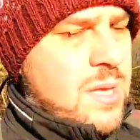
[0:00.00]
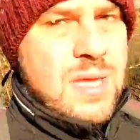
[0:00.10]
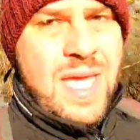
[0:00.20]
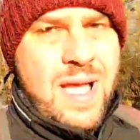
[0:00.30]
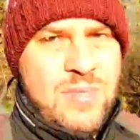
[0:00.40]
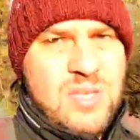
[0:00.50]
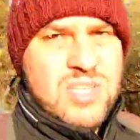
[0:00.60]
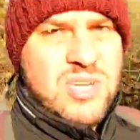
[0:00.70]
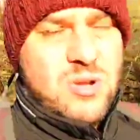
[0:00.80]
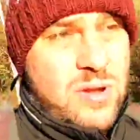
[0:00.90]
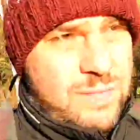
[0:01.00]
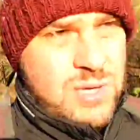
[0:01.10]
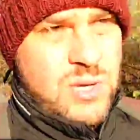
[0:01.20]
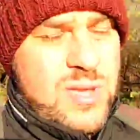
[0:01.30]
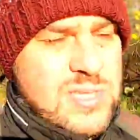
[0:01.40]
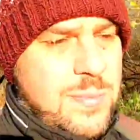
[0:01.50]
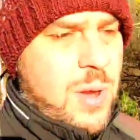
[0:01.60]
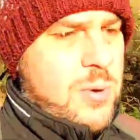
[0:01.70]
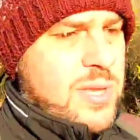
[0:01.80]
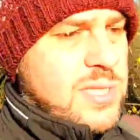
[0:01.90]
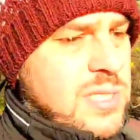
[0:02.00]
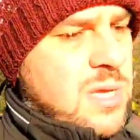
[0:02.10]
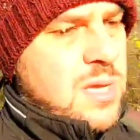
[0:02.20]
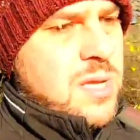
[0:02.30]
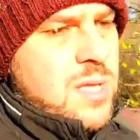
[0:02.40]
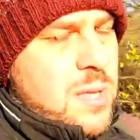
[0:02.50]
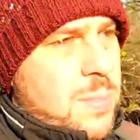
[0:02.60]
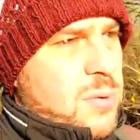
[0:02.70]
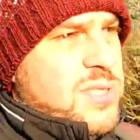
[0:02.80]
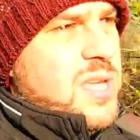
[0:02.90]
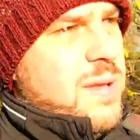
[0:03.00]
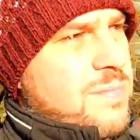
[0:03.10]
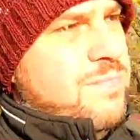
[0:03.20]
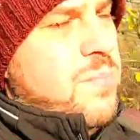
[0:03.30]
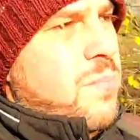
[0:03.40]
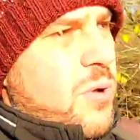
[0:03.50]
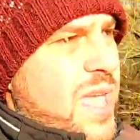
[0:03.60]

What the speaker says: yeah, I'm not sure. If we do, it's a bonus. But